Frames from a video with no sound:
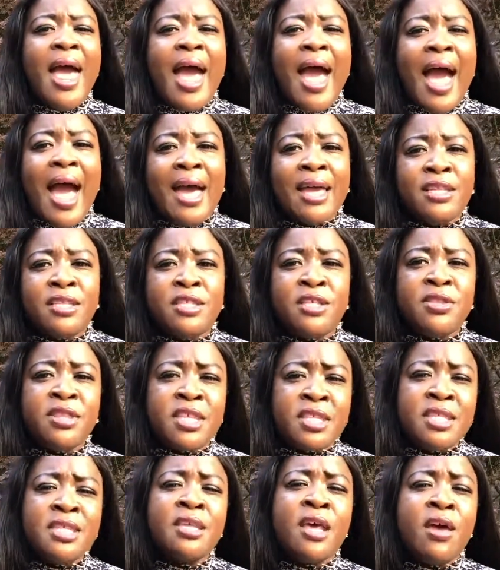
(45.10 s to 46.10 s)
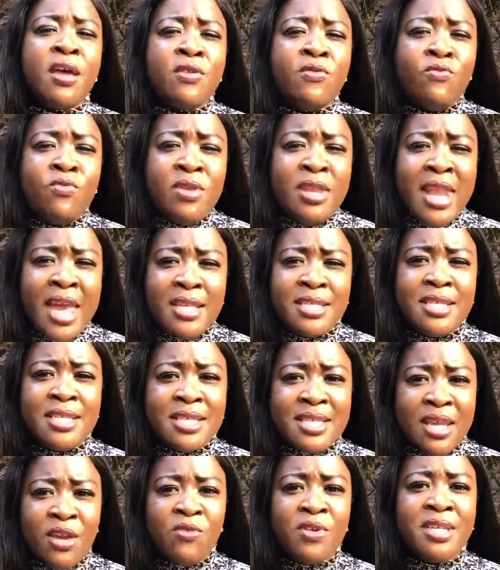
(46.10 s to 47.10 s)
and this is a
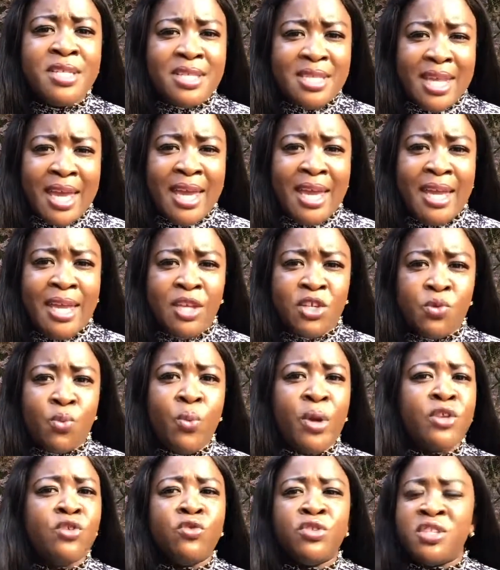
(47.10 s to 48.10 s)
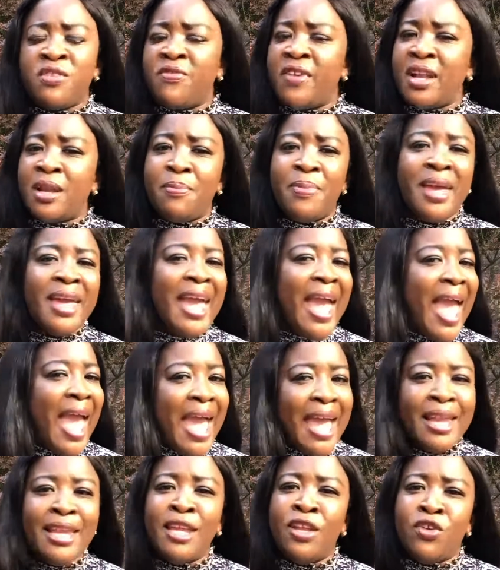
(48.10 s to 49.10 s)
necessary stage when you're developing
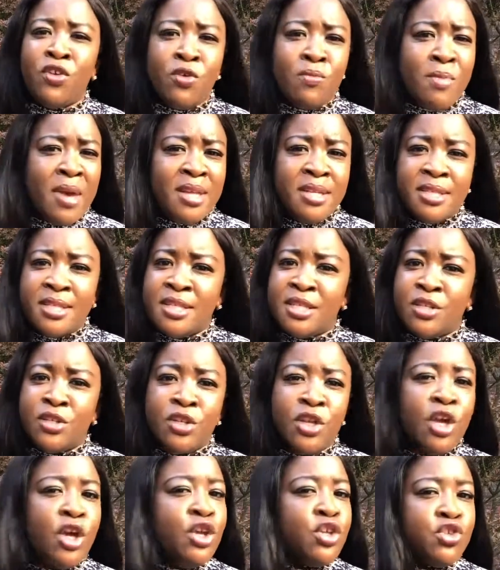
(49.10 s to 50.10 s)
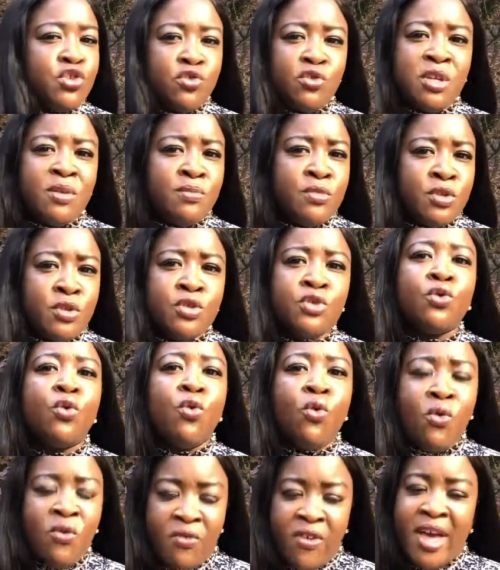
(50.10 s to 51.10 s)
any new medicine, treatment,
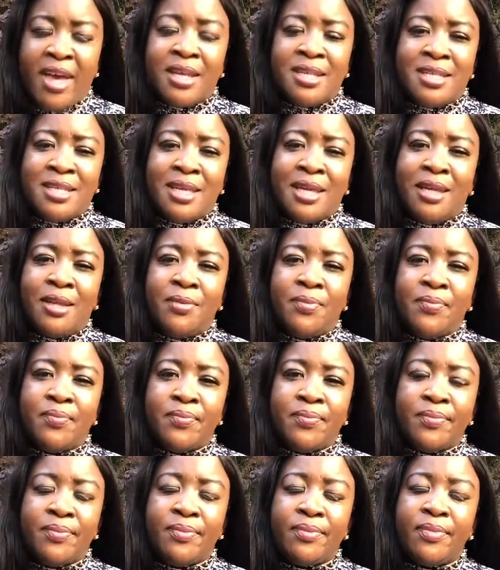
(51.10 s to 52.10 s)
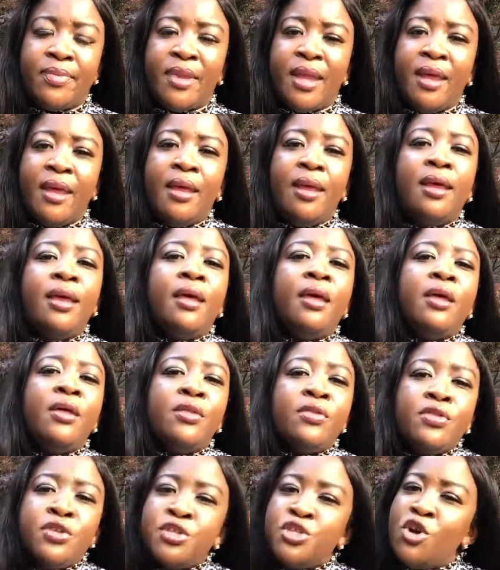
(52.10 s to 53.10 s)
or vaccine.
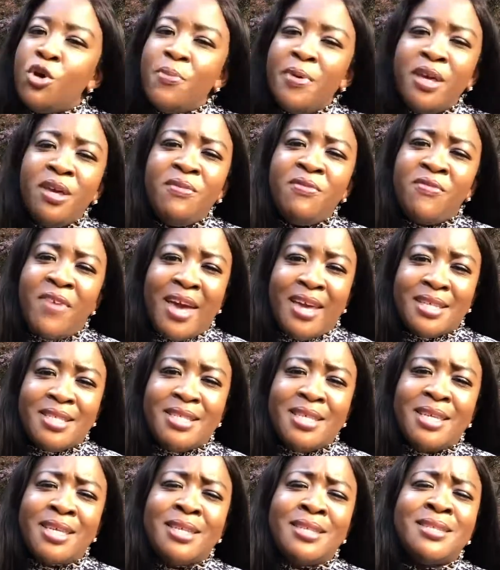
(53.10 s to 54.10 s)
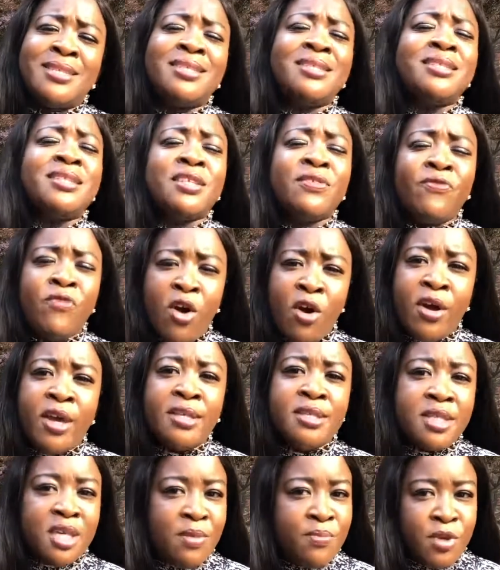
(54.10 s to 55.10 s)
The topic of vaccines divides
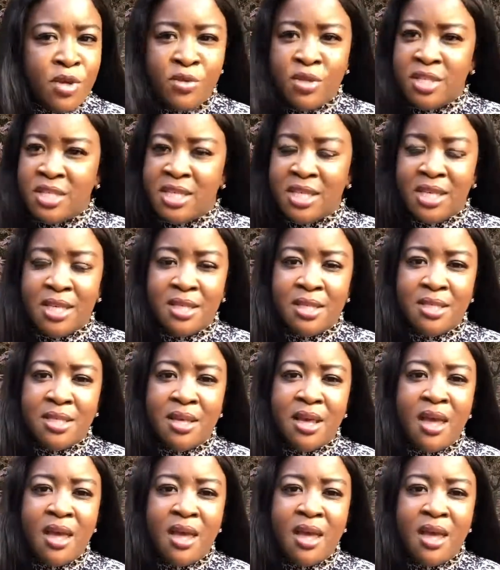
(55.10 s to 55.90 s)
communities.